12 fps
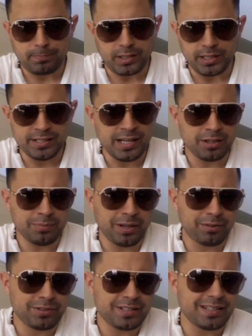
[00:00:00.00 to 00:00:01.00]
he's not going to be
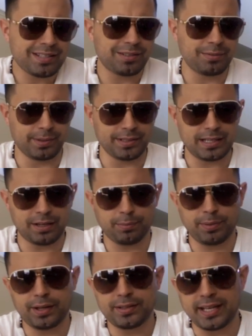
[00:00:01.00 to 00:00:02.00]
able to resist him. He's not going
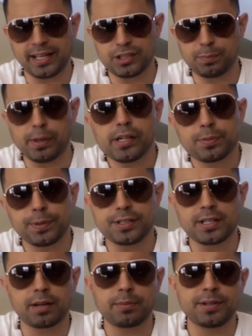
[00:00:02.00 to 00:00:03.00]
to be able to take his punishment. He's
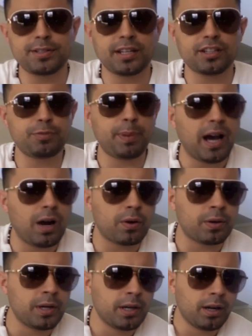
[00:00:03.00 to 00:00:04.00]
not going to be able to take his
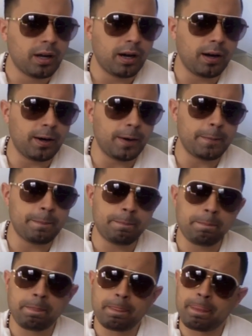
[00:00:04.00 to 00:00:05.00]
power.
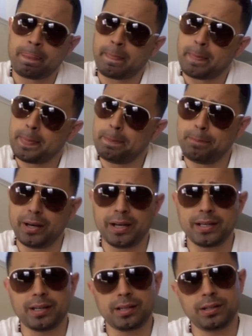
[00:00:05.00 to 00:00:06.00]

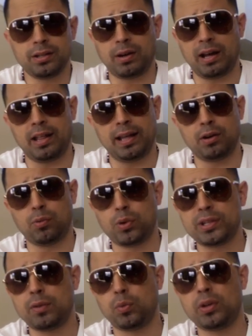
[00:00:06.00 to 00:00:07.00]
But, you know,
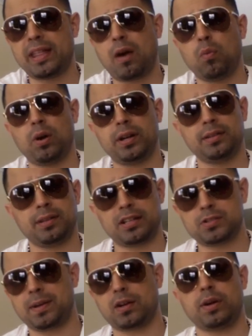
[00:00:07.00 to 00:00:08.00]
will that one,
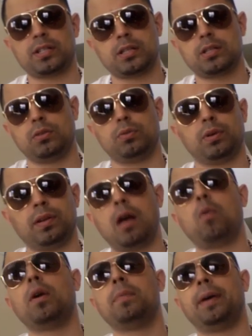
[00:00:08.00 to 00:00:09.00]
that's my question to you, will
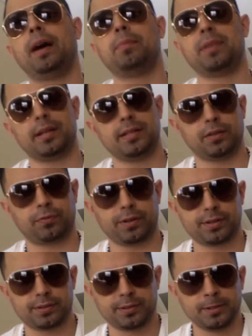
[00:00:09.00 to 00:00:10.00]
that 1 pound make a
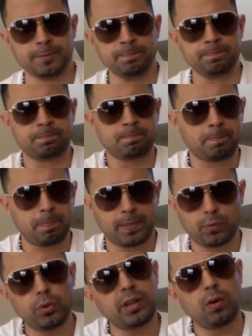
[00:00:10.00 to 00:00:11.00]
difference?
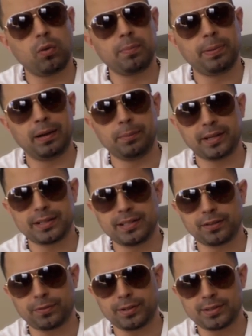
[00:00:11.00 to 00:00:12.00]
Will that 1 pound make a
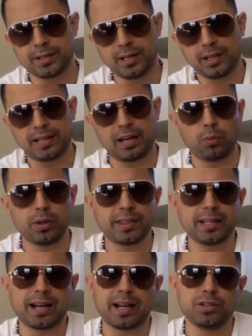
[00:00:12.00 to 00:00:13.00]
difference? Now, one
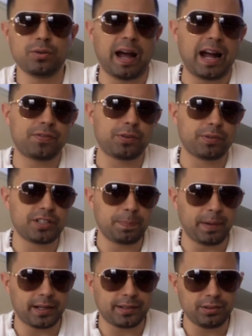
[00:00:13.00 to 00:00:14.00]
thing you have to
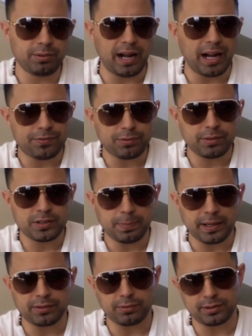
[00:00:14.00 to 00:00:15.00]
respect
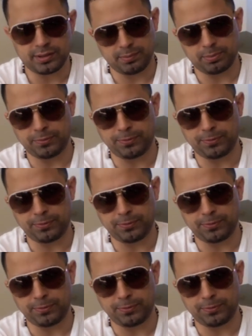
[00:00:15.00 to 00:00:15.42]
on the simple